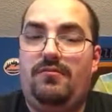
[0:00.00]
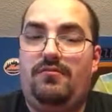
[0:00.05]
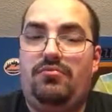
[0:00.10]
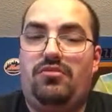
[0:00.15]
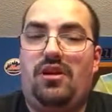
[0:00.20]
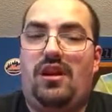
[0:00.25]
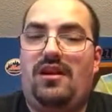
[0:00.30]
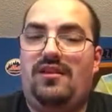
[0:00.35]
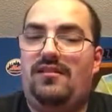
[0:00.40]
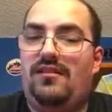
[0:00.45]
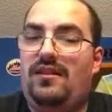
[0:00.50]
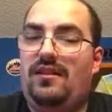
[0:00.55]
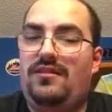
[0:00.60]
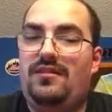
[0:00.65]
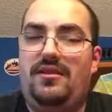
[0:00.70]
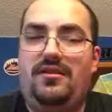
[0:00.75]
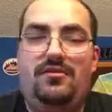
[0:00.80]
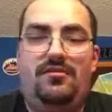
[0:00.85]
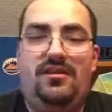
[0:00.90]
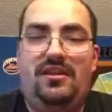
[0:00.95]
Brock
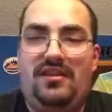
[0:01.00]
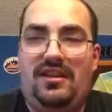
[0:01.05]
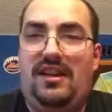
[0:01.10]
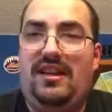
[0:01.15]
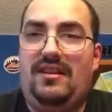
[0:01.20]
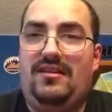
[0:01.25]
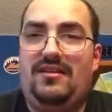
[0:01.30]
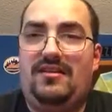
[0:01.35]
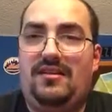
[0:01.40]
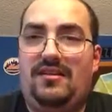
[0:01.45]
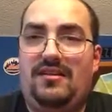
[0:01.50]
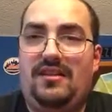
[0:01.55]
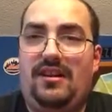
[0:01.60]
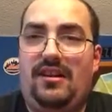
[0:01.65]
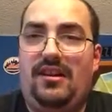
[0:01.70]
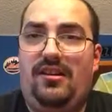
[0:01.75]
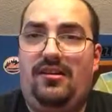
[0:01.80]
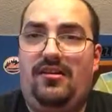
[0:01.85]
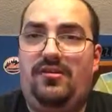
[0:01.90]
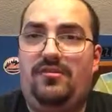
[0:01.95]
Lesnar retains the
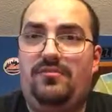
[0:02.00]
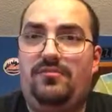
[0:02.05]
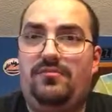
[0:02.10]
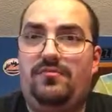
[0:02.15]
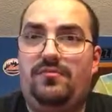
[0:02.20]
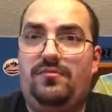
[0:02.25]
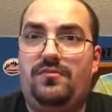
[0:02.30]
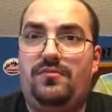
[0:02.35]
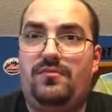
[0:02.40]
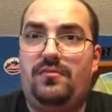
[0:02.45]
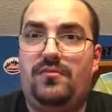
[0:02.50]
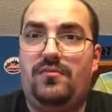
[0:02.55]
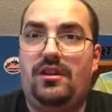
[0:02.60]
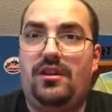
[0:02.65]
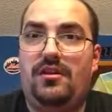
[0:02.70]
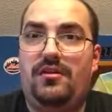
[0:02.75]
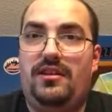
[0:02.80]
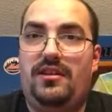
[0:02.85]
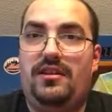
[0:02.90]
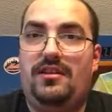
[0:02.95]
title,
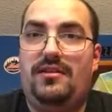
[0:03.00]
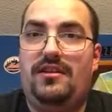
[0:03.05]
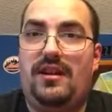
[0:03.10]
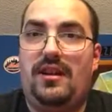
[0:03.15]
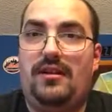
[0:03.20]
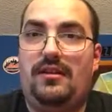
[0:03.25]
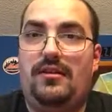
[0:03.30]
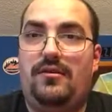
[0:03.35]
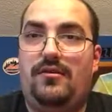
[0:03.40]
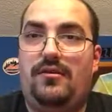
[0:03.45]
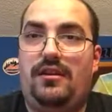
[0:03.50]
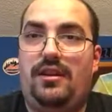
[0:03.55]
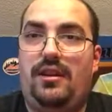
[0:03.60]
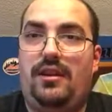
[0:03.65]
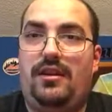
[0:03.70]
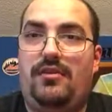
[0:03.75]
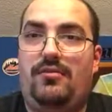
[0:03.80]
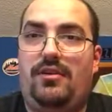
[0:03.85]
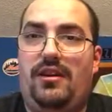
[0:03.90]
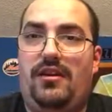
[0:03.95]
so he's not going
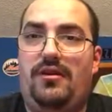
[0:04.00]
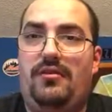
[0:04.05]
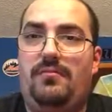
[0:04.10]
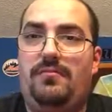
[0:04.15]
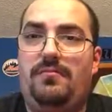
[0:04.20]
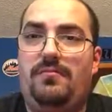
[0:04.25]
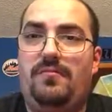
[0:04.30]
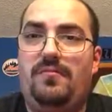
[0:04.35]
anywhere.